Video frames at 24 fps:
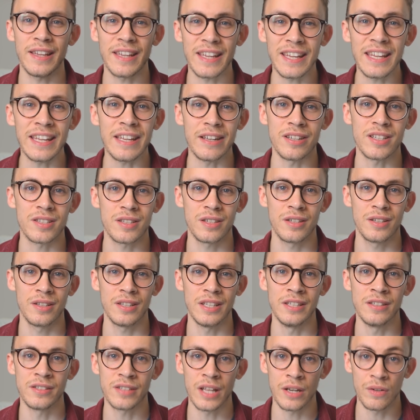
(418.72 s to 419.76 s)
eat
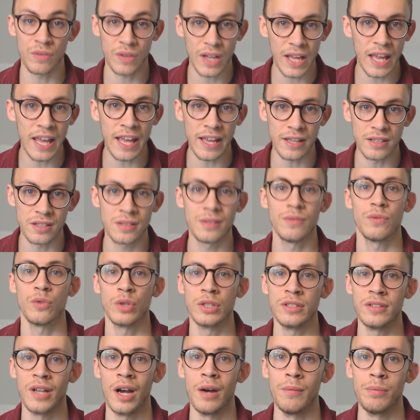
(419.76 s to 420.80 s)
instead of it, for
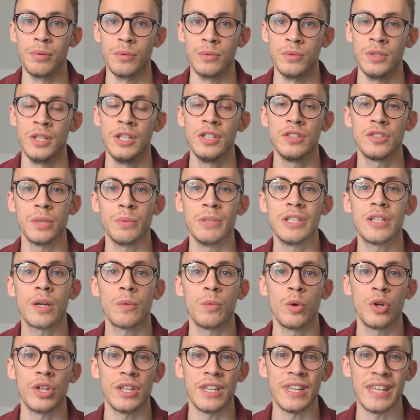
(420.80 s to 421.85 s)
example. So we don't
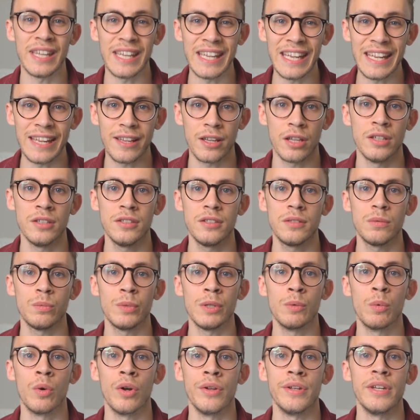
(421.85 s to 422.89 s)
want knickers,
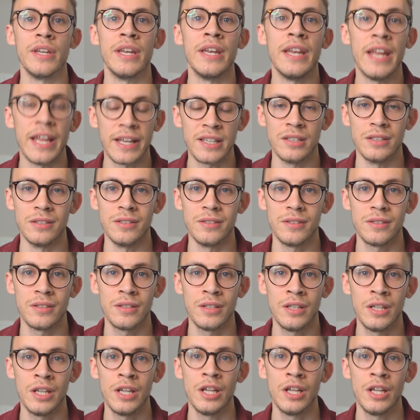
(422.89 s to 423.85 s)
we want knickers.